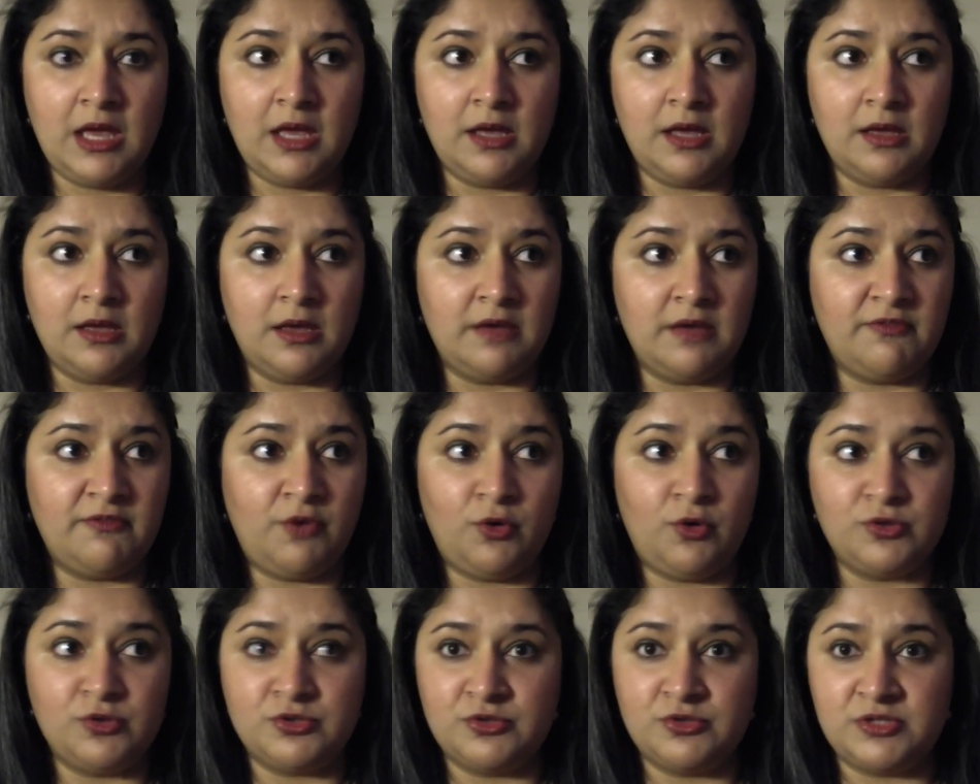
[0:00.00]
I've
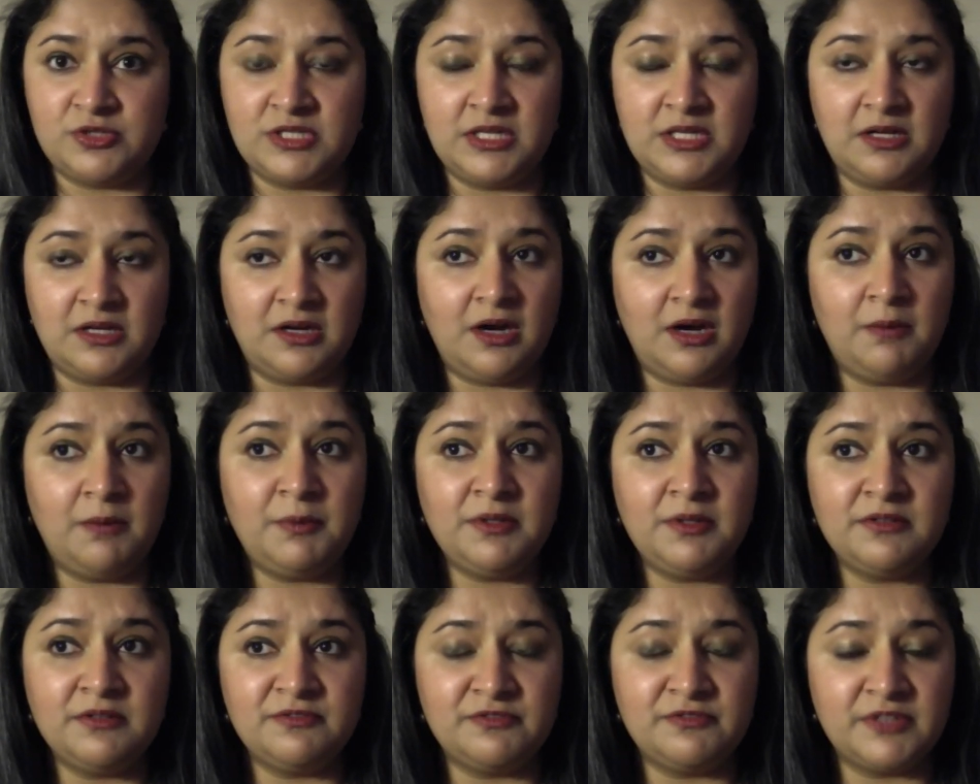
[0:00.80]
also seen a
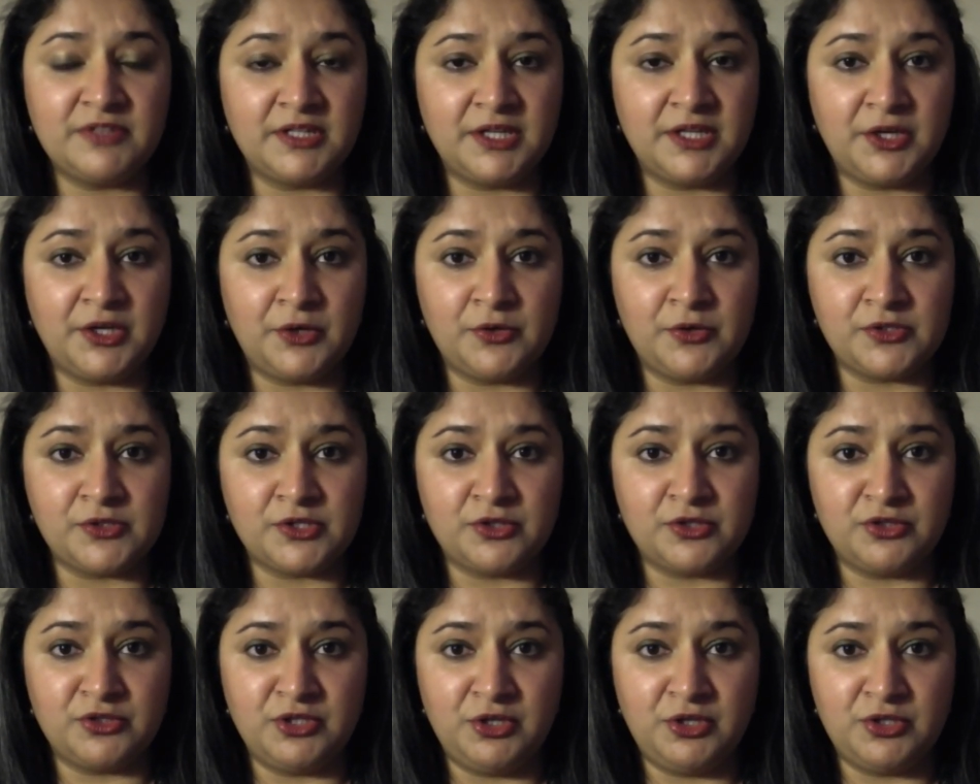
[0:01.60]
couple of videos
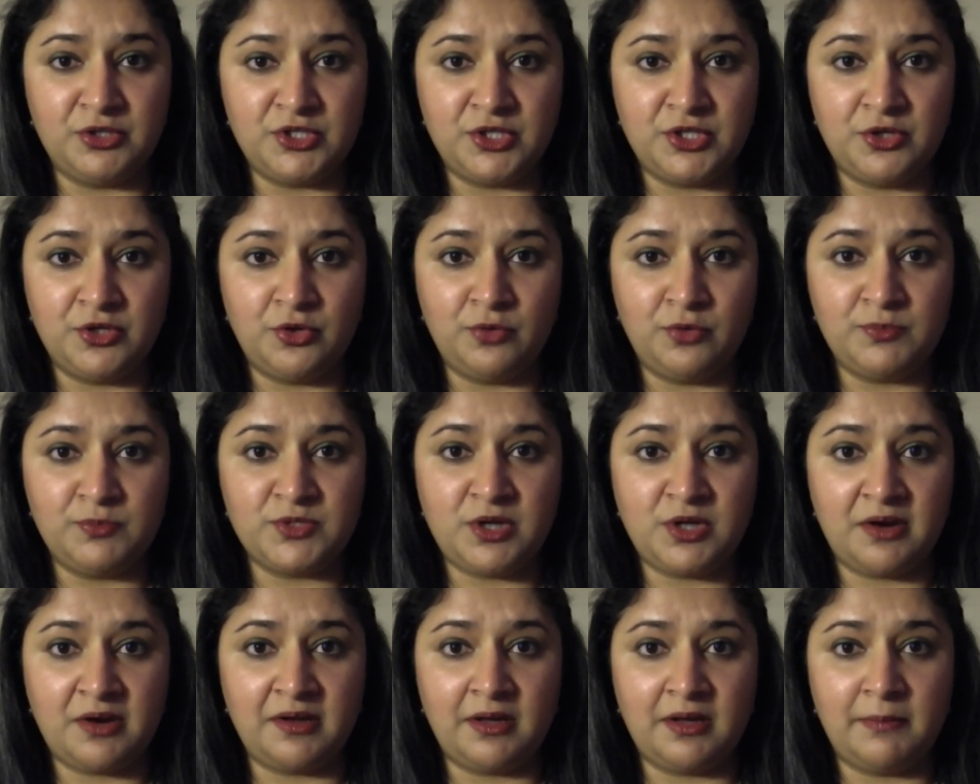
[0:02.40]
on YouTube
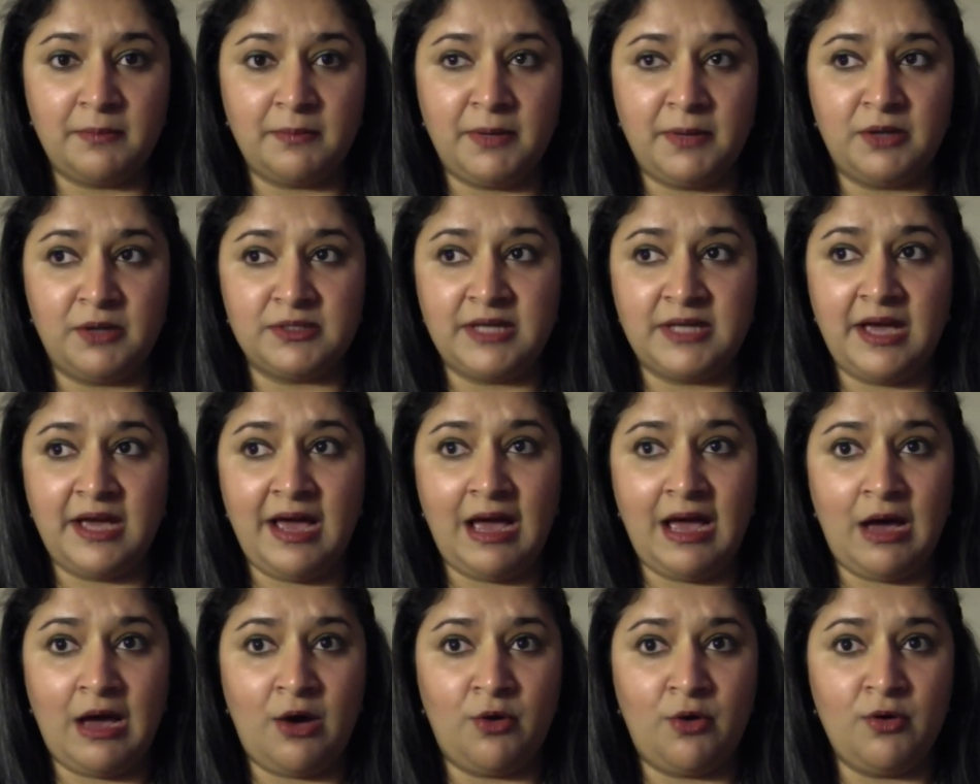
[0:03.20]
talking about
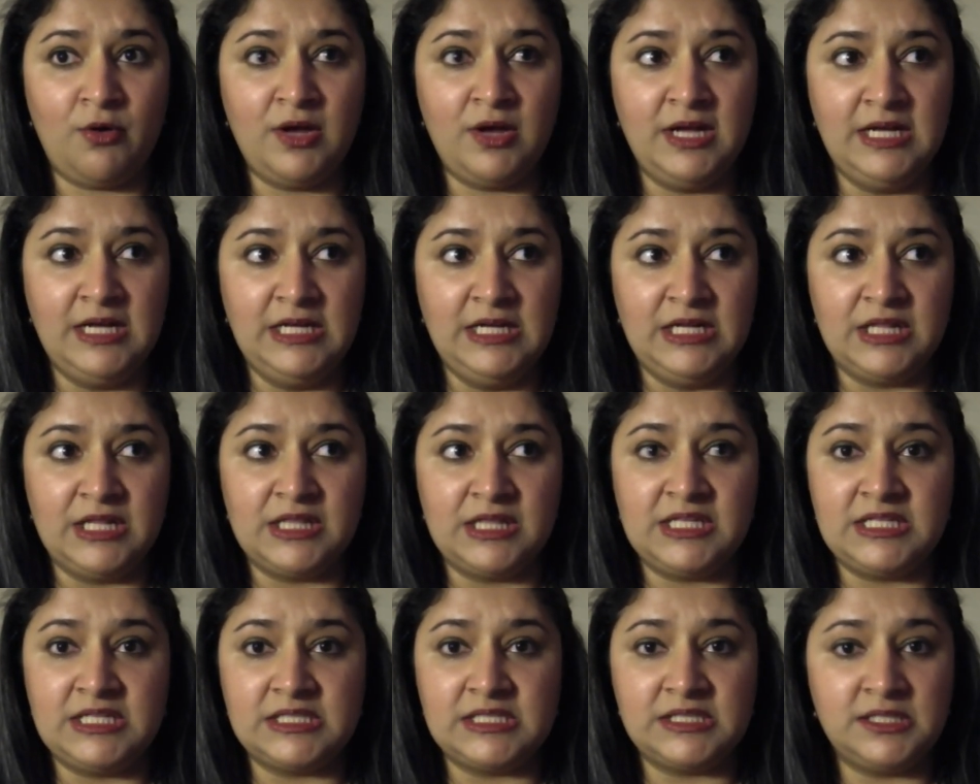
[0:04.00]
how
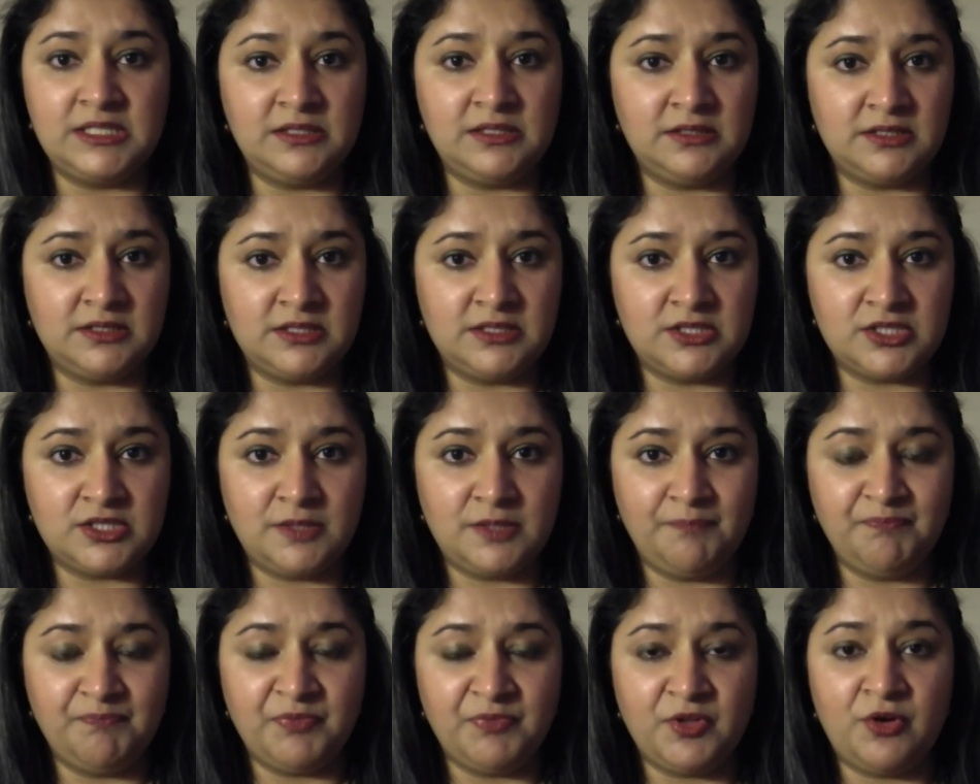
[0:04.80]
the sealant
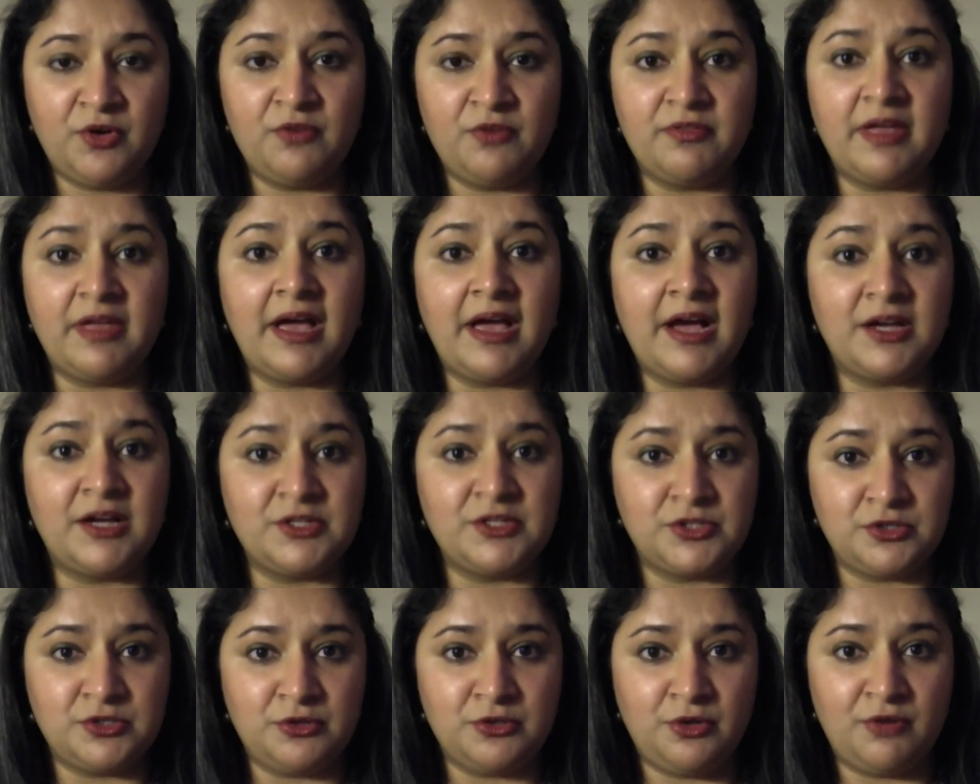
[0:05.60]
on the
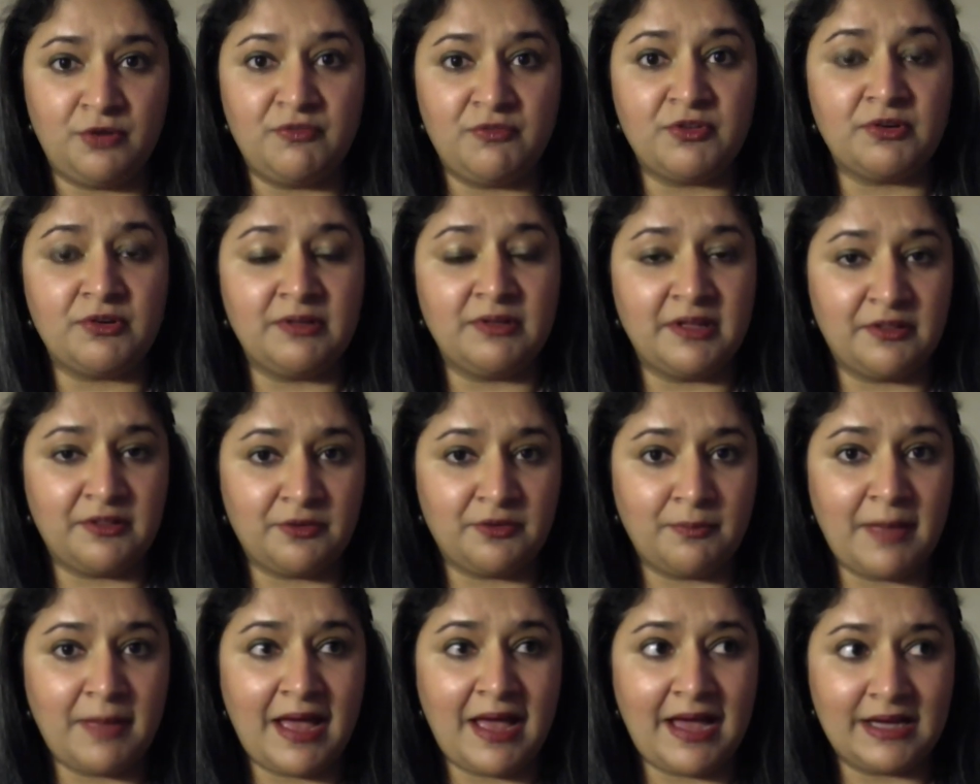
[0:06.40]
handle of their leather
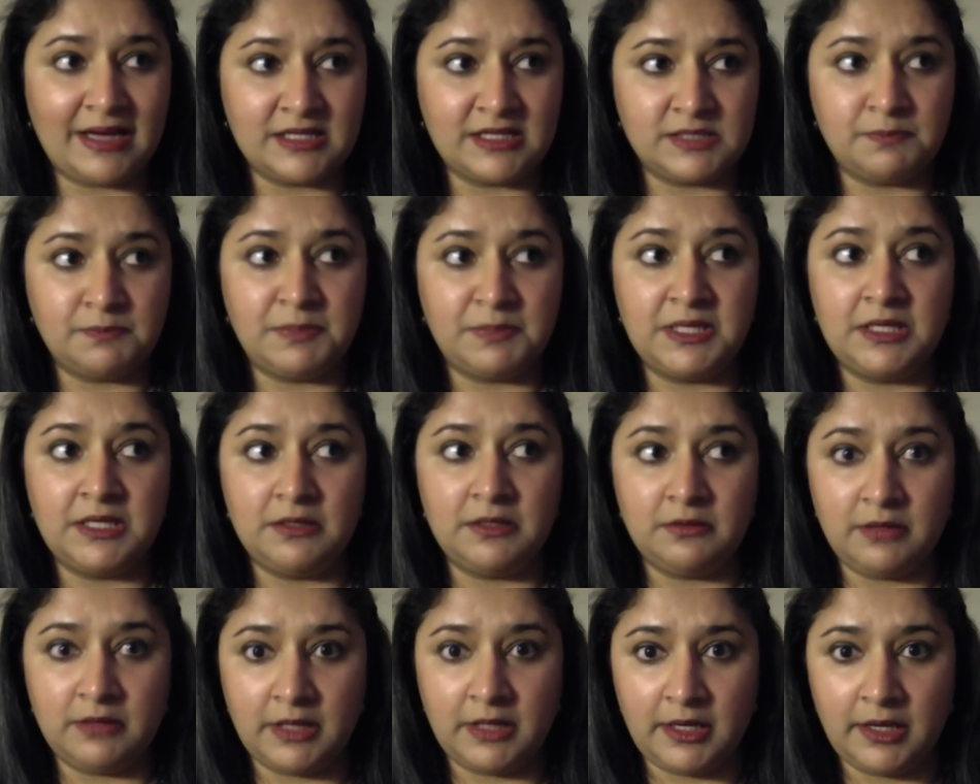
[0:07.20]
bags
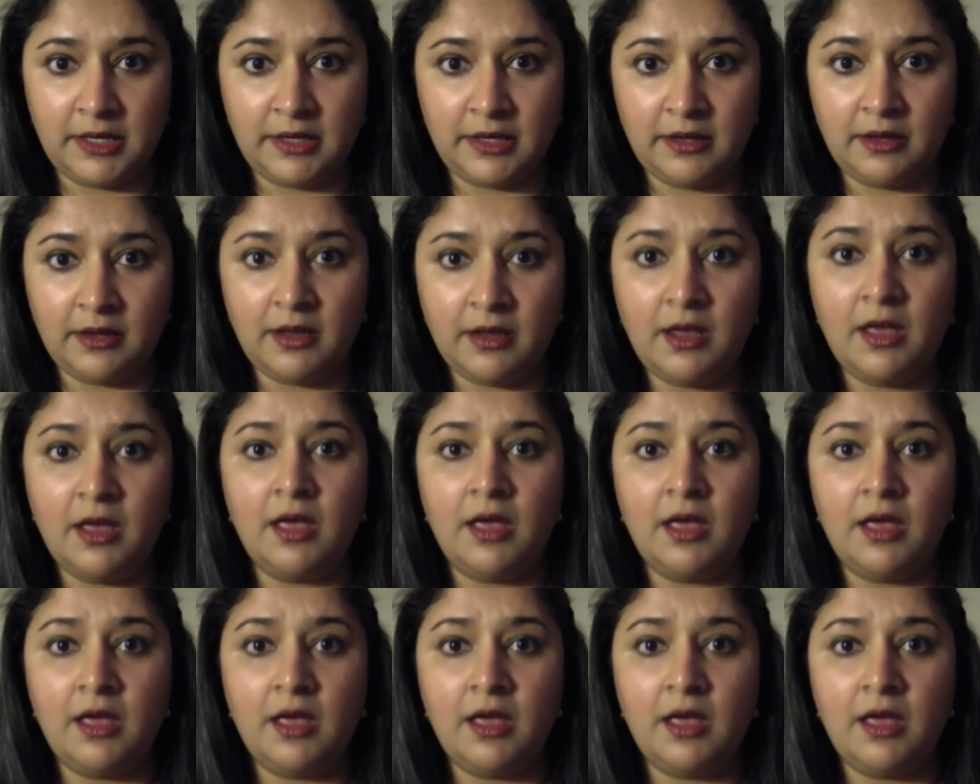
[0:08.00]
peeling,